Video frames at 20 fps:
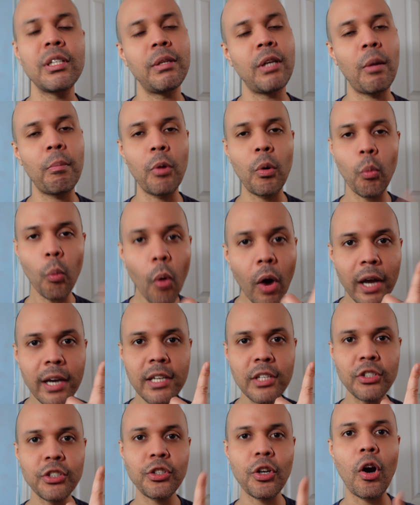Number 1
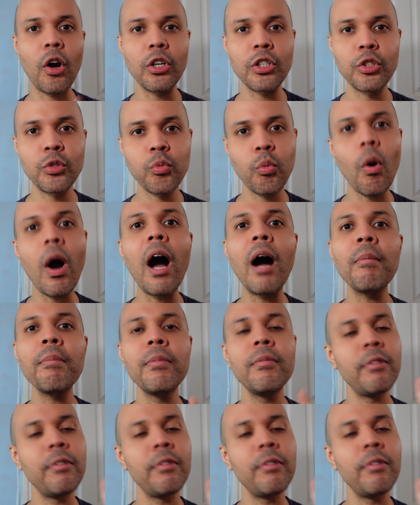is Schwab.